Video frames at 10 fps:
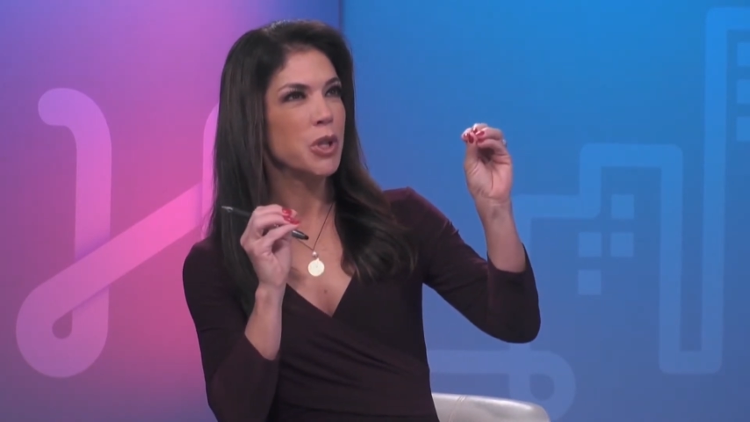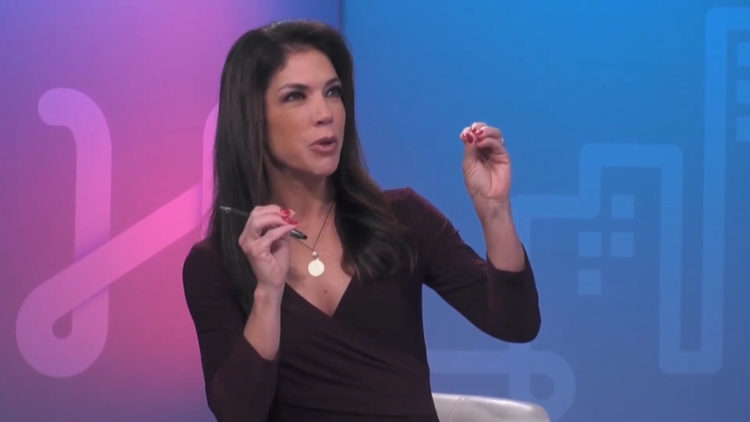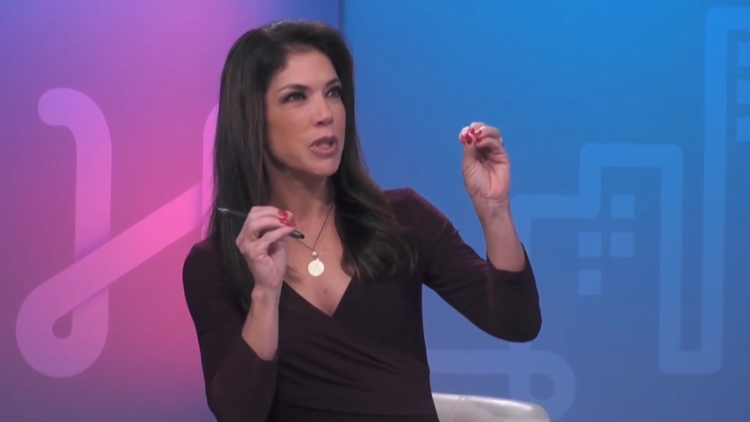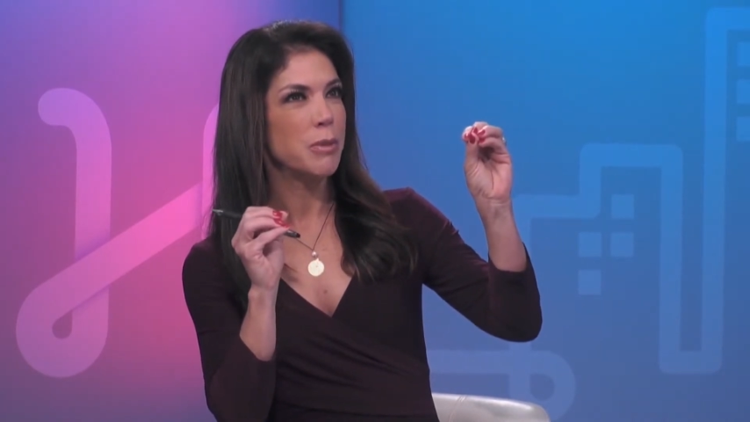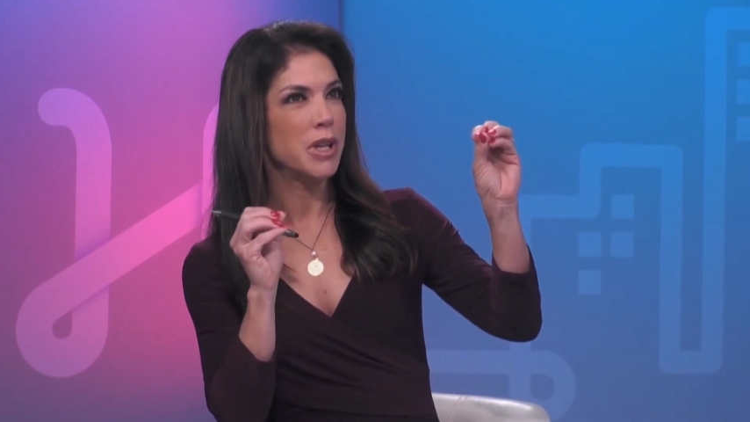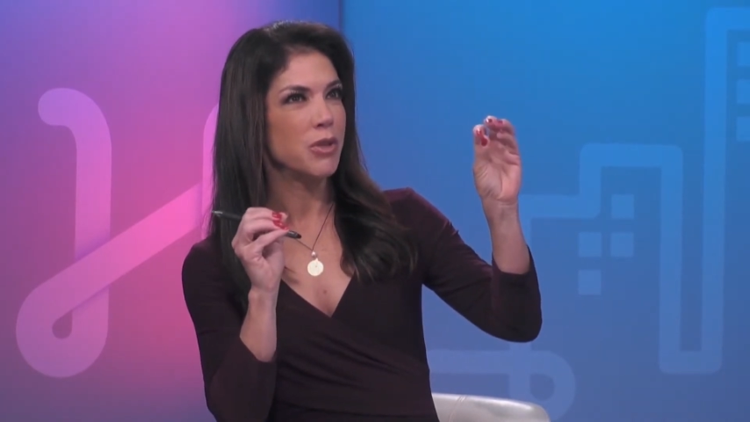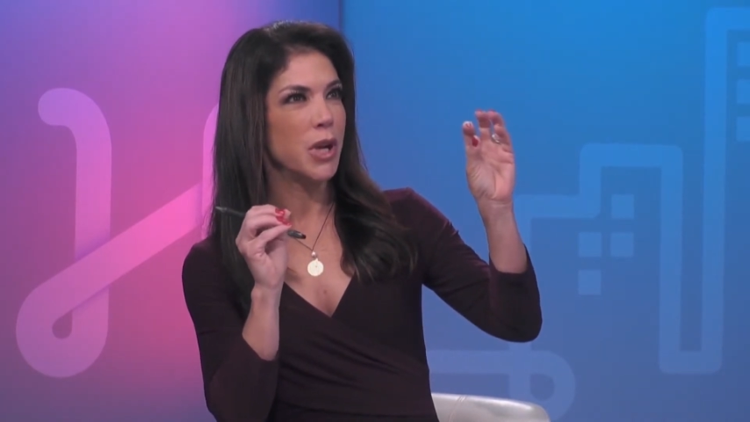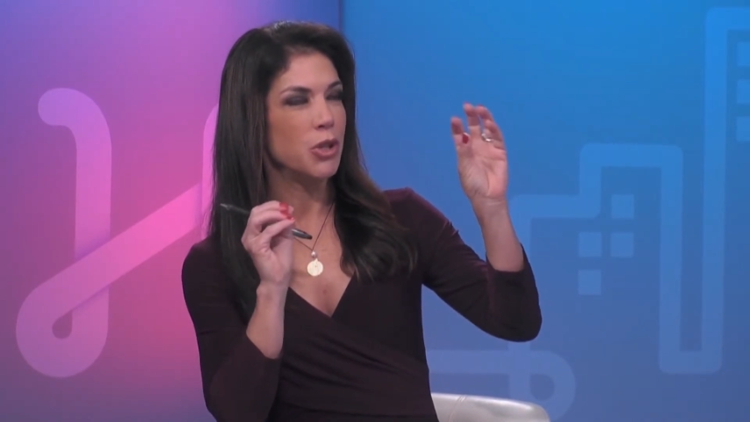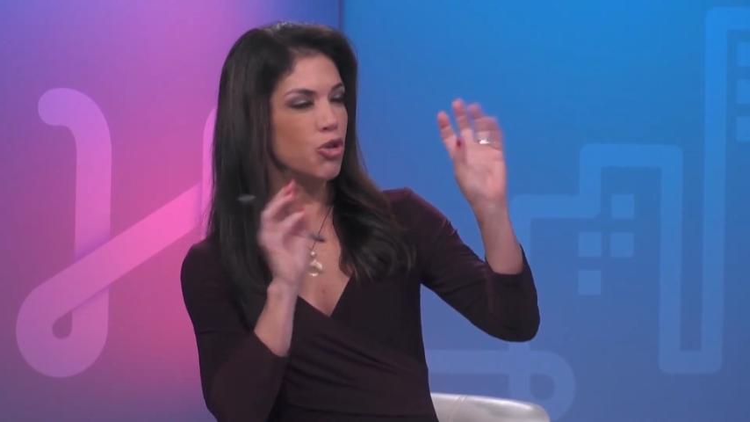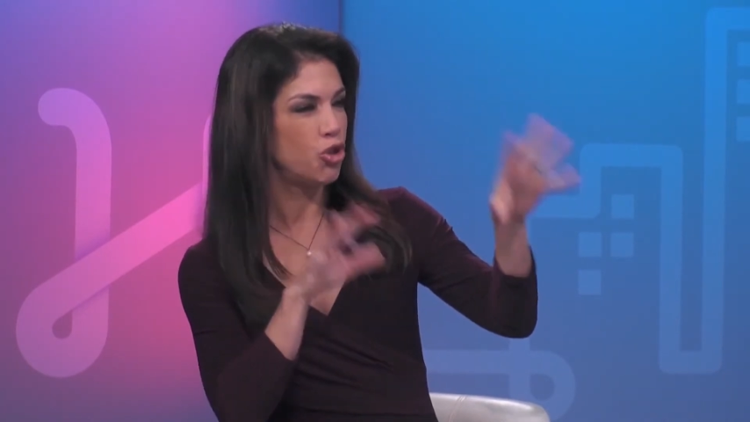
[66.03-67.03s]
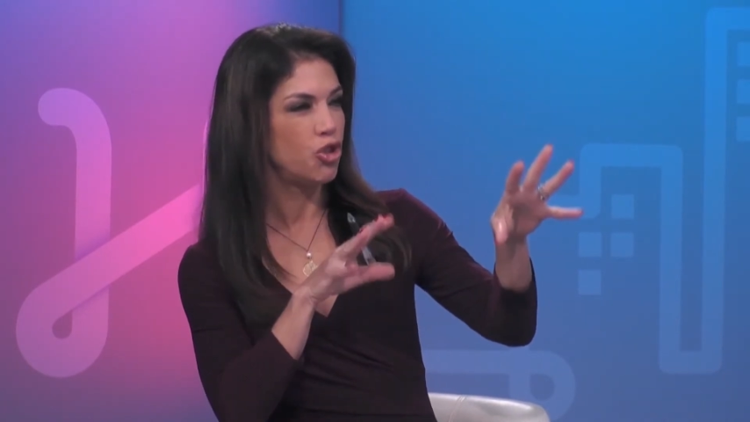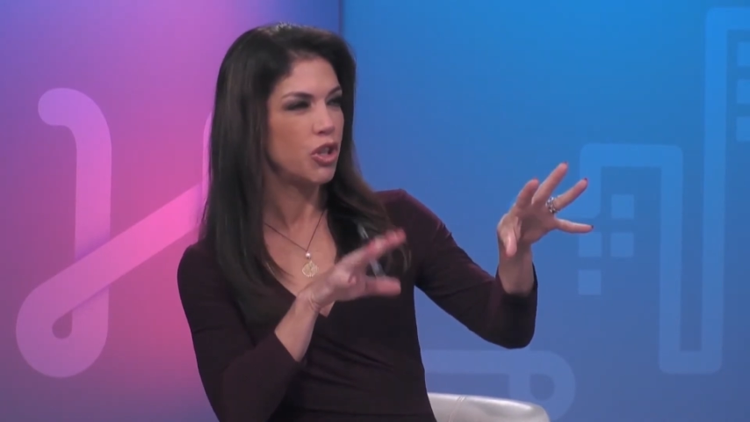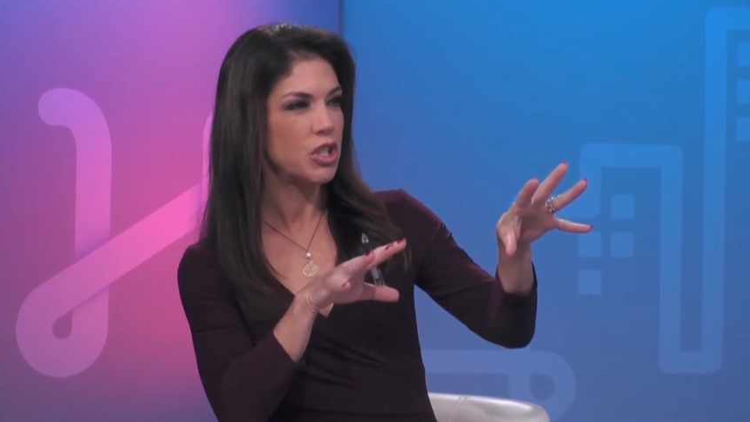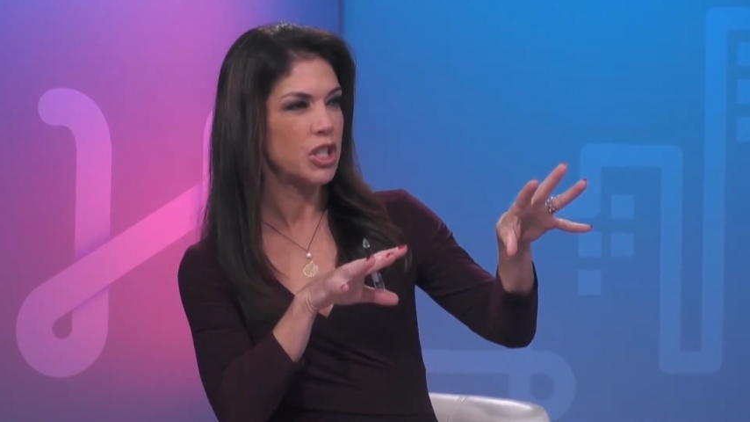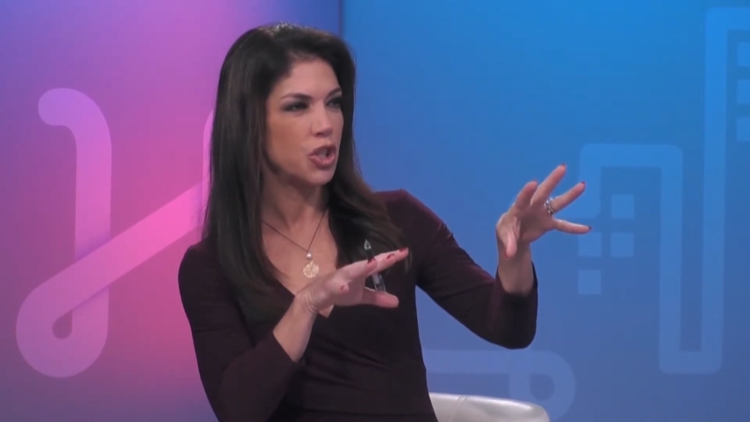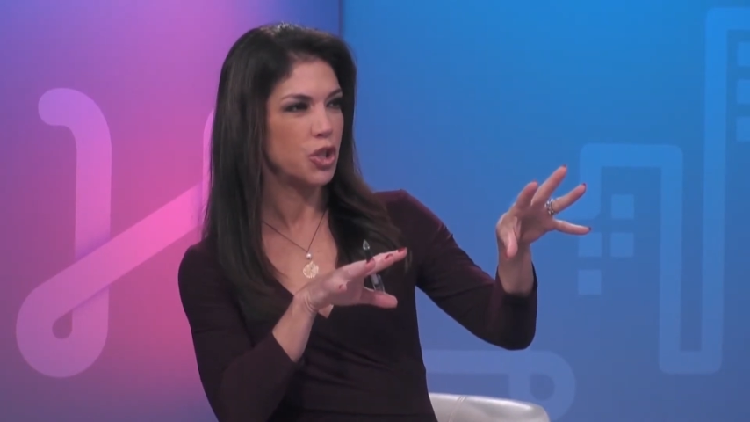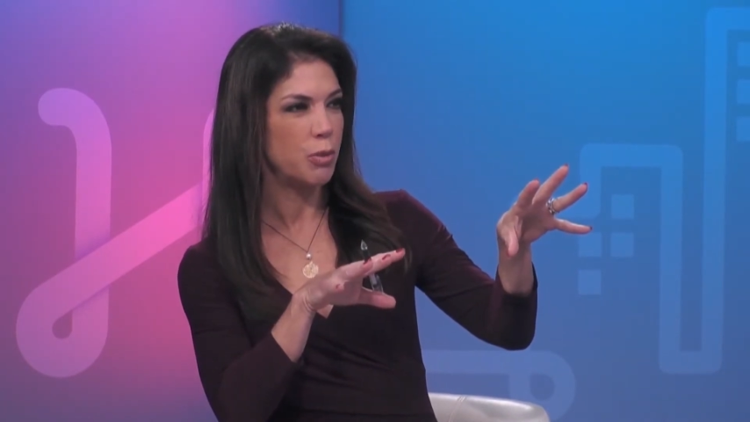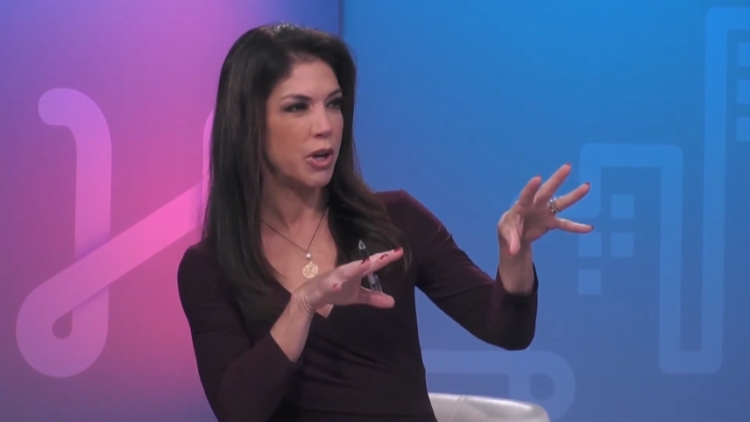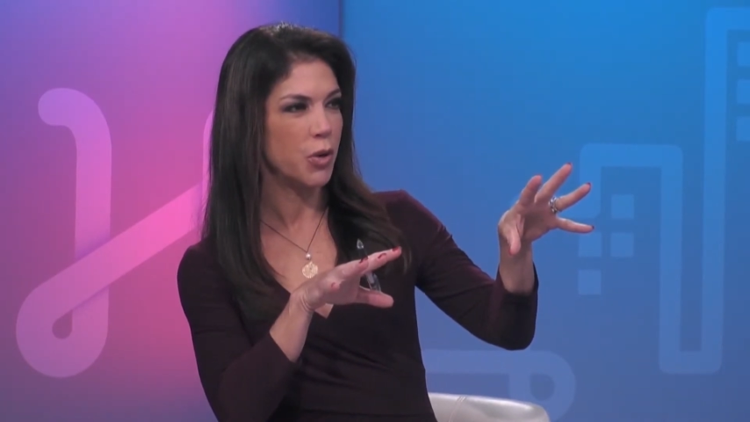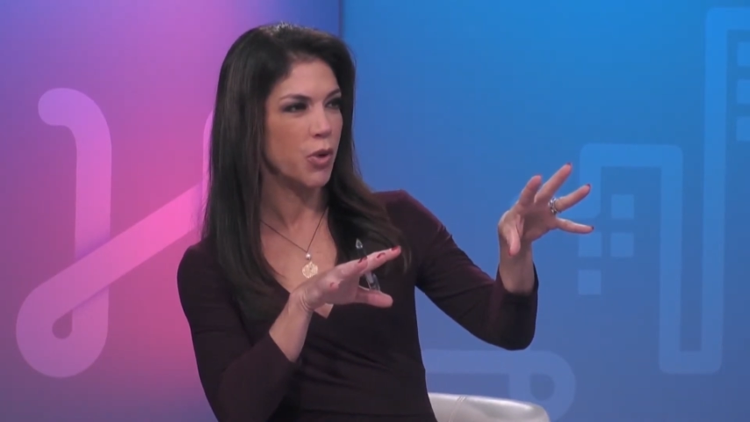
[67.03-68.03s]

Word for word: curious about is, and you just touched upon it